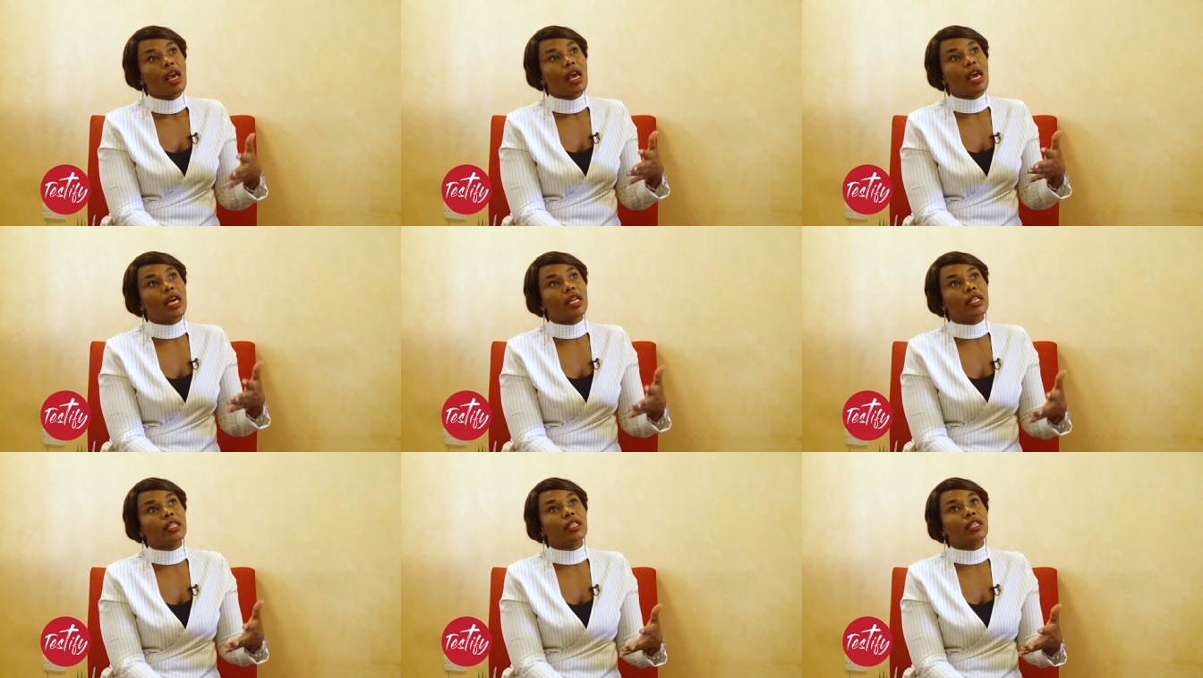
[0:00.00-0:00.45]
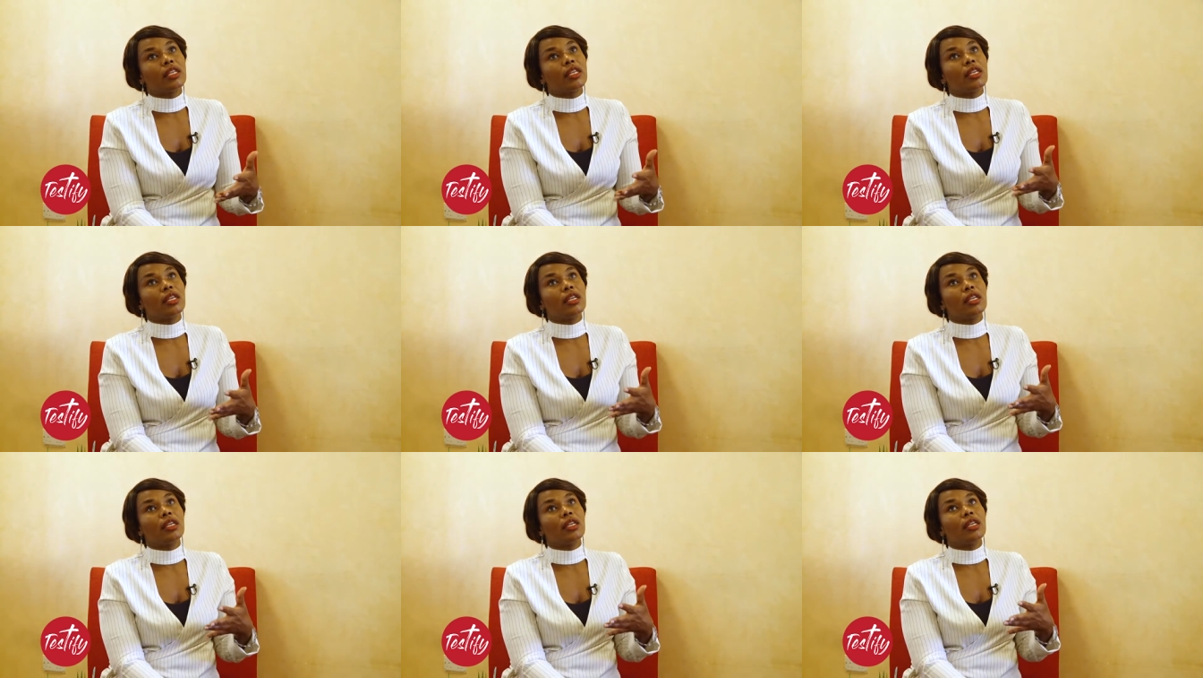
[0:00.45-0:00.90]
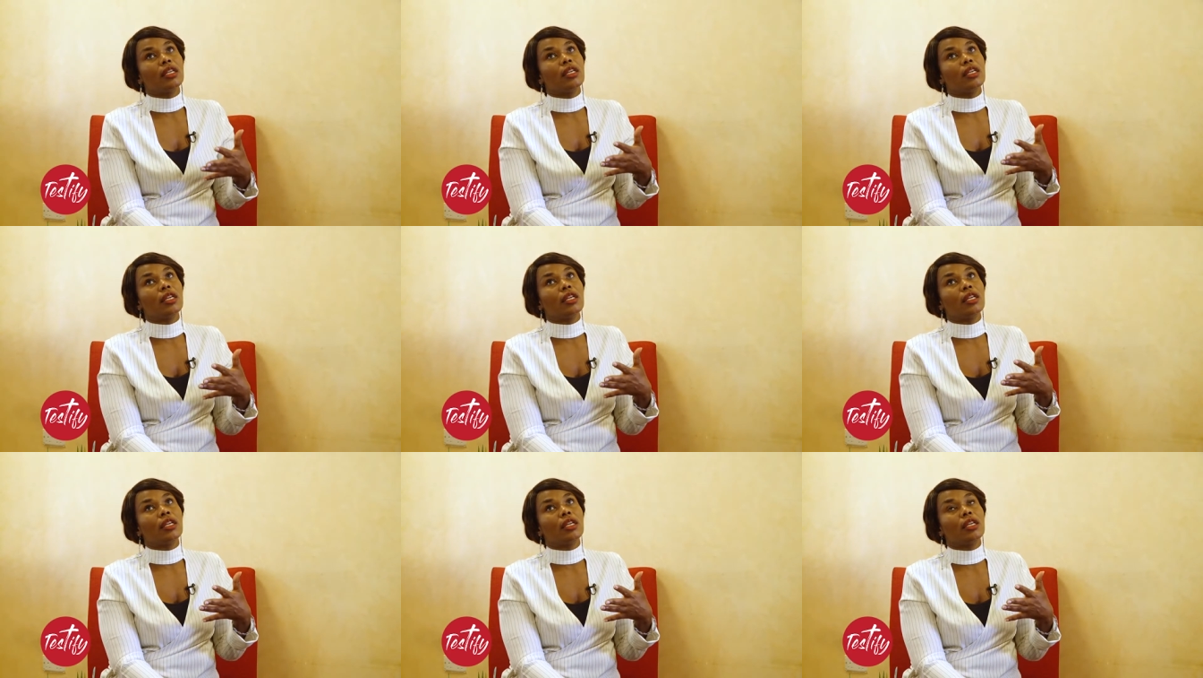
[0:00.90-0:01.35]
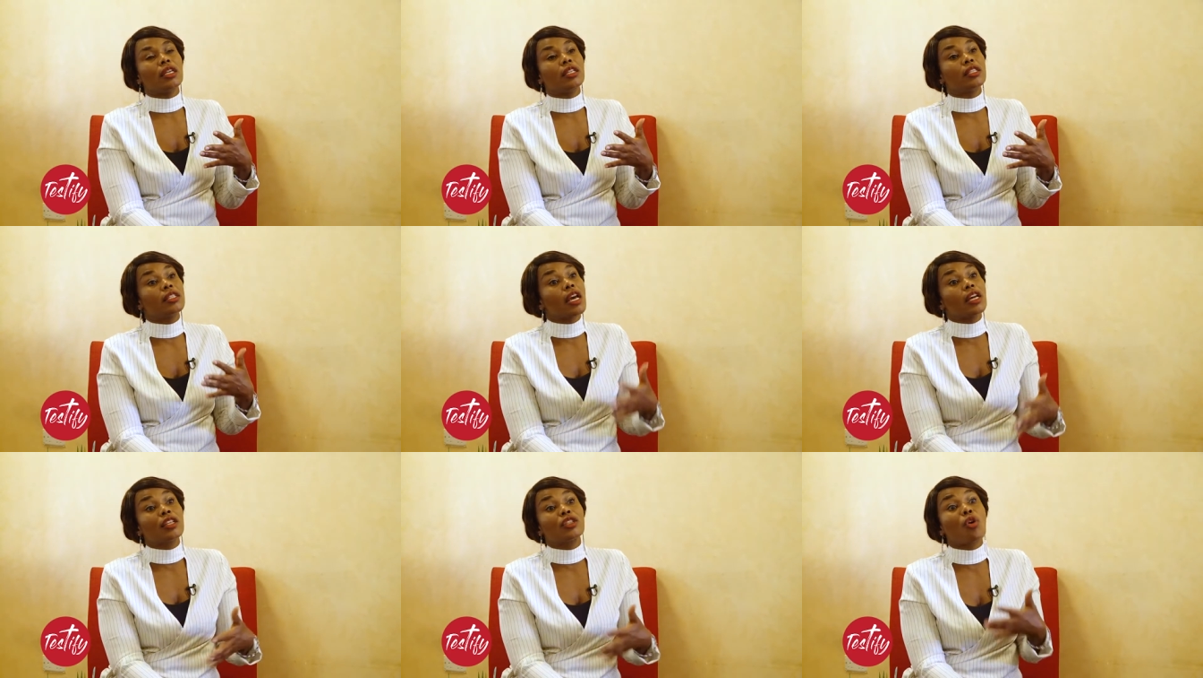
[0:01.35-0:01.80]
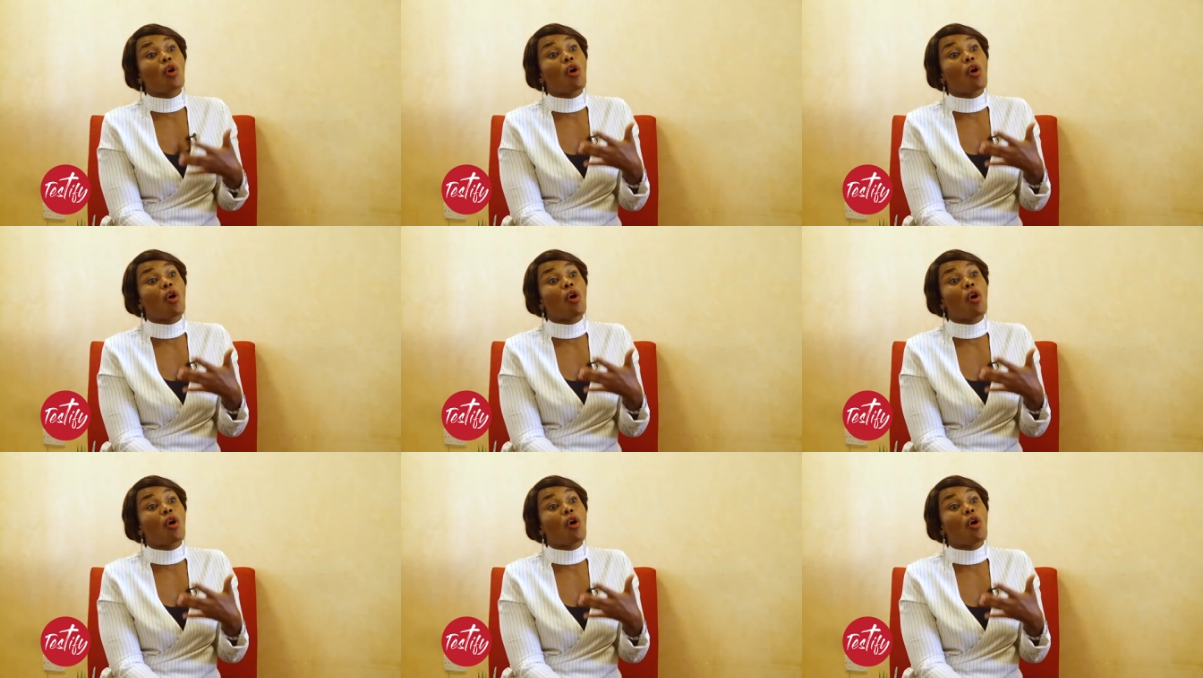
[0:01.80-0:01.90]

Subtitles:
And he takes